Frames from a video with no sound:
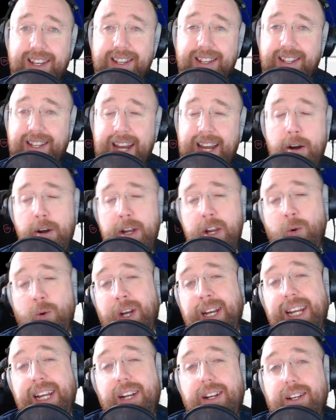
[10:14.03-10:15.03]
now I don't
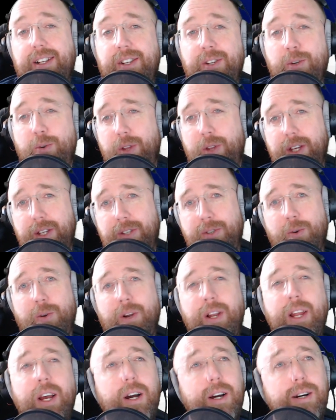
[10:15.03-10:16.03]
need to do this or
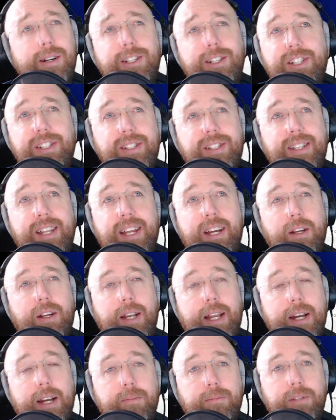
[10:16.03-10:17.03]
no just now, uh,
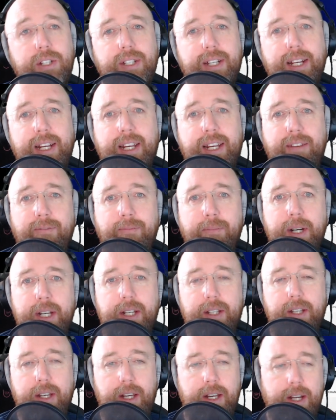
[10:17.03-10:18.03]
now I'm just gonna give my
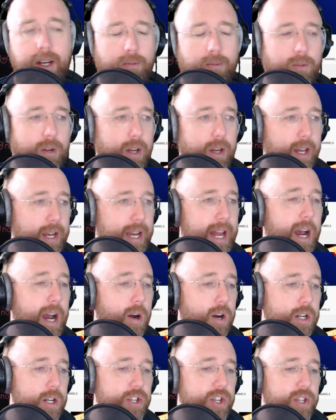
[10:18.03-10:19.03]
you know now
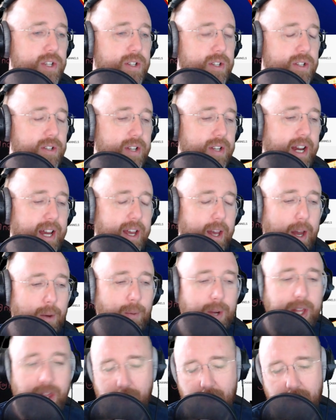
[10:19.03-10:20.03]
I'll just I, I
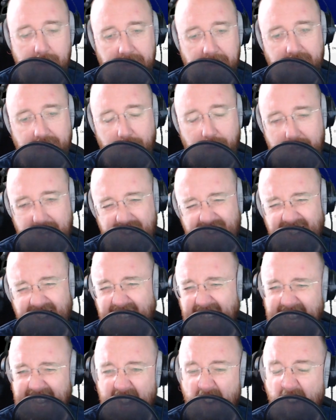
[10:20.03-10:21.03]
went three months without
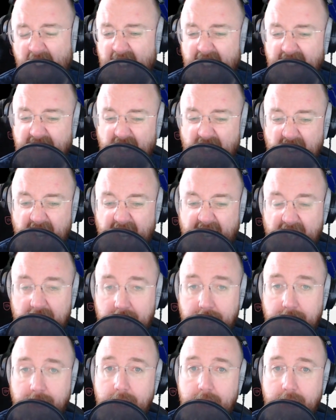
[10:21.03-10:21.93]
drinking now I'll have a drink.